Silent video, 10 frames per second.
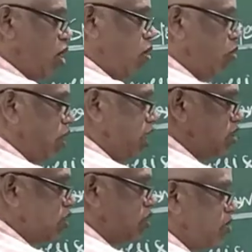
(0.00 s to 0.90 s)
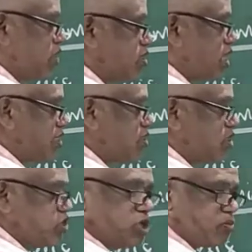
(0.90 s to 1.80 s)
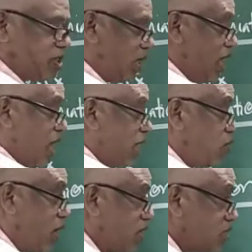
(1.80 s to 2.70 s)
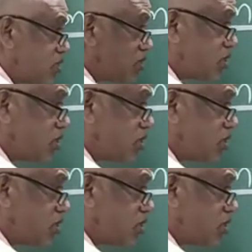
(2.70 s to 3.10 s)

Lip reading: One is remains as germ cell. Now what it is?